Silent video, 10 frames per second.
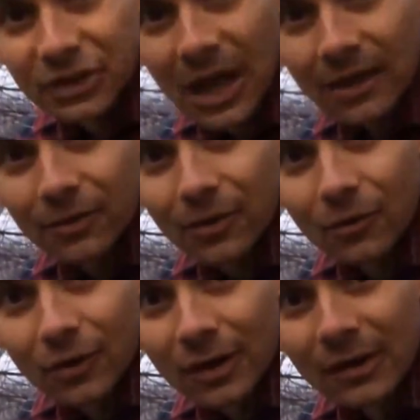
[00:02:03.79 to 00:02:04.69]
taco
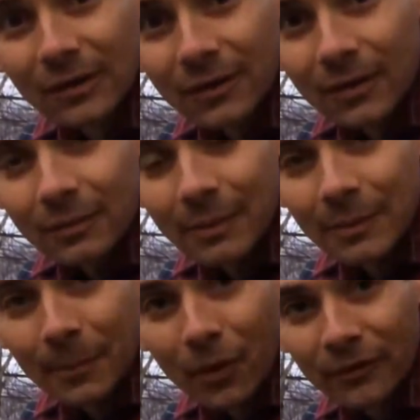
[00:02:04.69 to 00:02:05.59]
or maybe
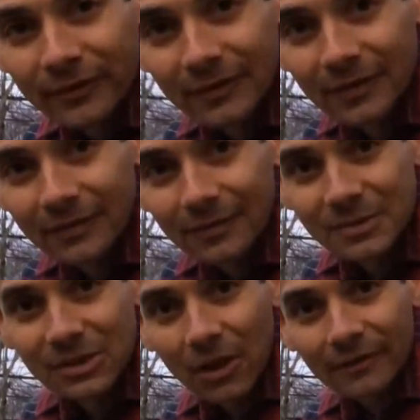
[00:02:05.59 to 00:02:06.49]
pulse into some
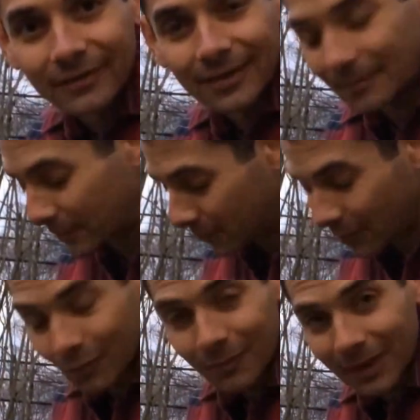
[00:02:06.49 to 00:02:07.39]
salsa
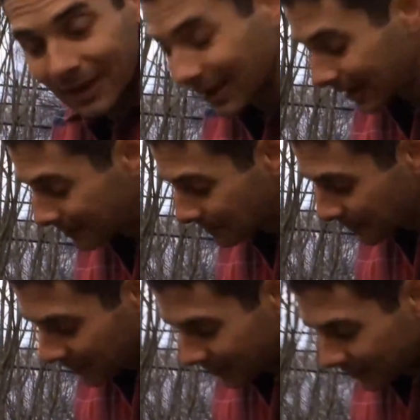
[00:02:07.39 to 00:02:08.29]
when we're making it.
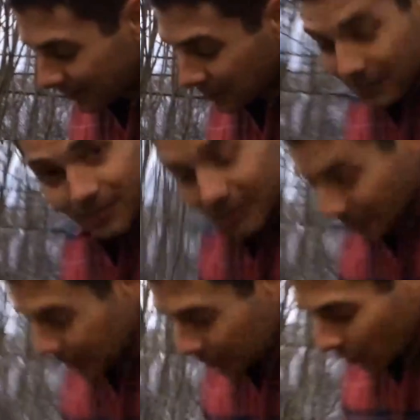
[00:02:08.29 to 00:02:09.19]

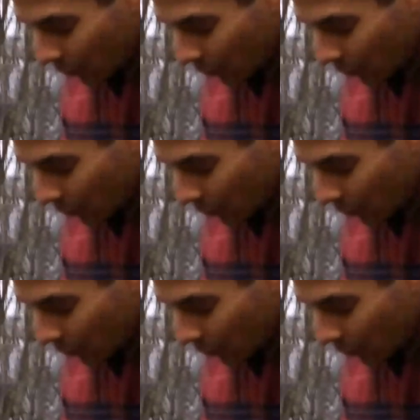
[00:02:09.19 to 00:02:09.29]
We're going to put